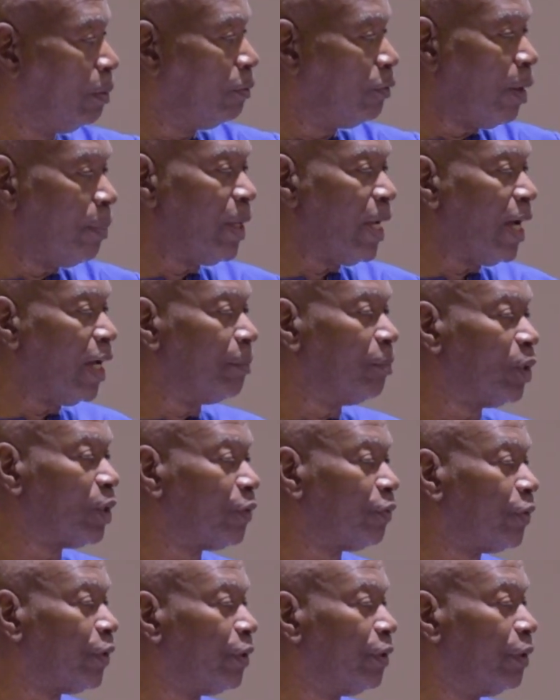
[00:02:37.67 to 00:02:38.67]
from the
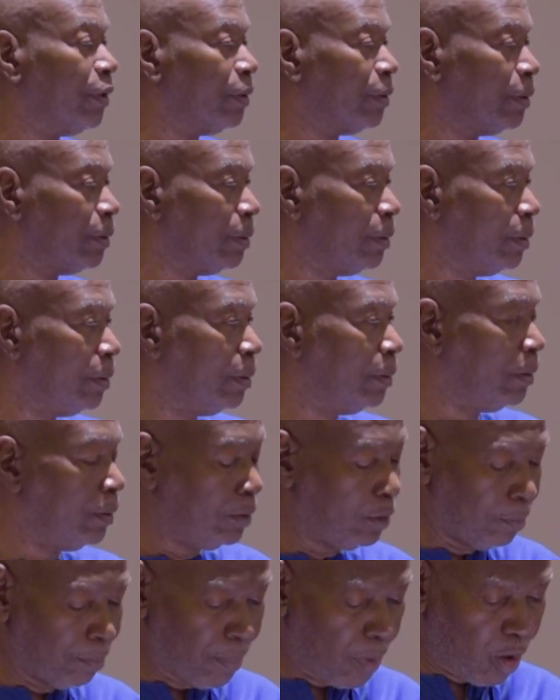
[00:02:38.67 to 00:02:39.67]
atmosphere
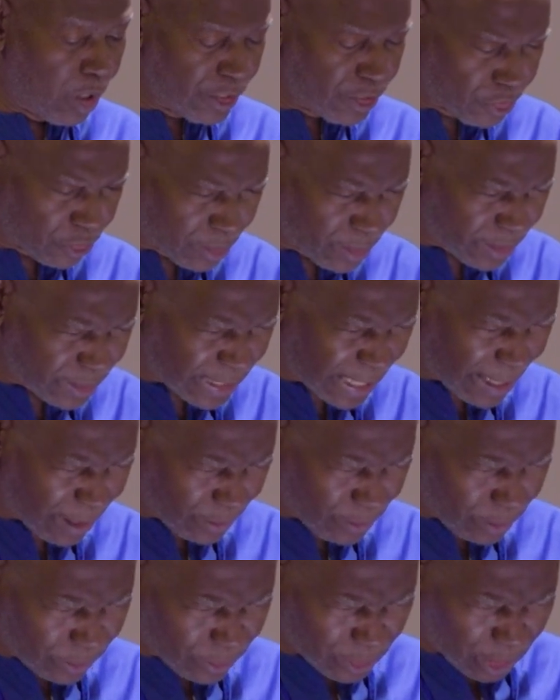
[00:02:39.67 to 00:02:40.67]
to moisture the
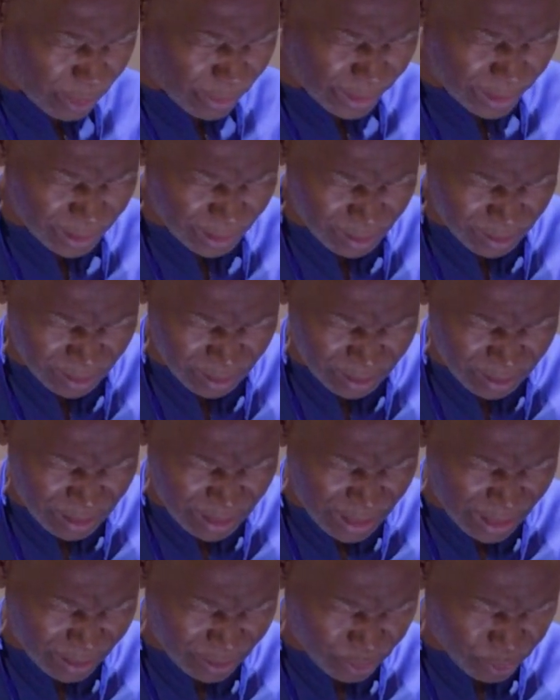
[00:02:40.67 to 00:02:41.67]
soil
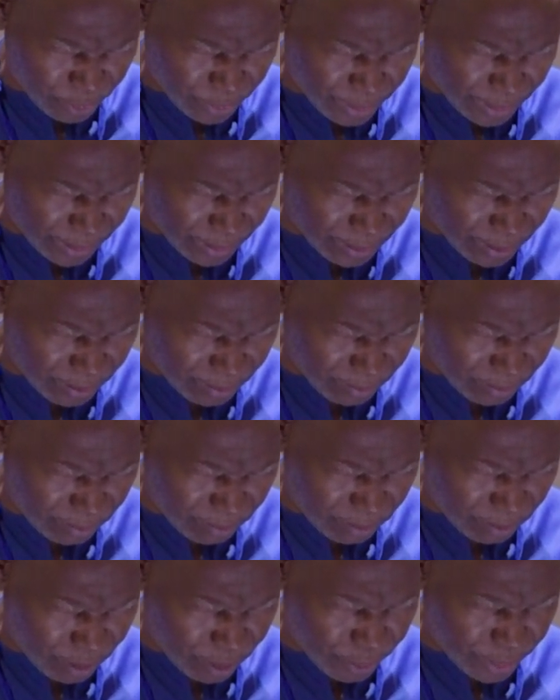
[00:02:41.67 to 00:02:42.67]
and create
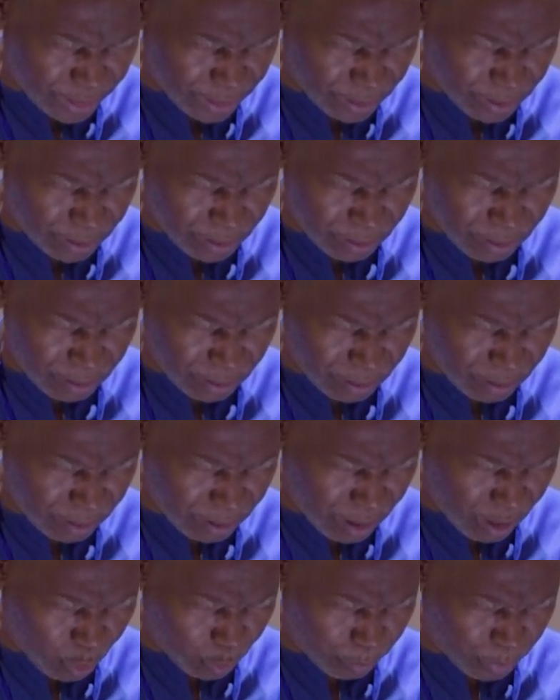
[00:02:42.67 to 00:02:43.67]
great
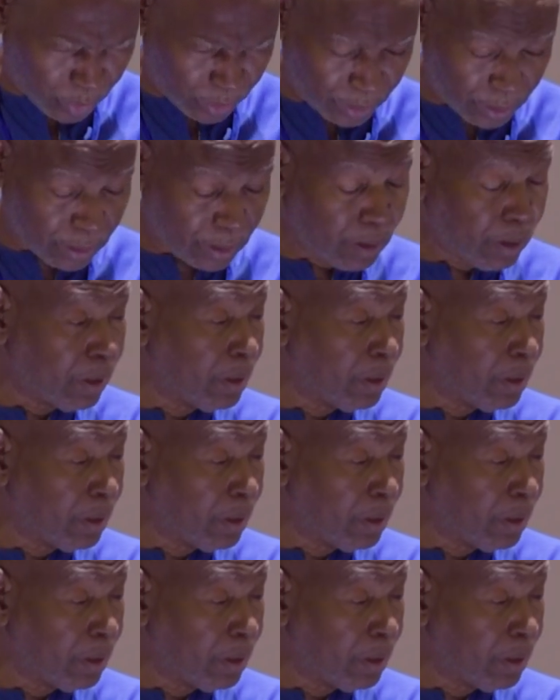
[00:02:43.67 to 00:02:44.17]
output.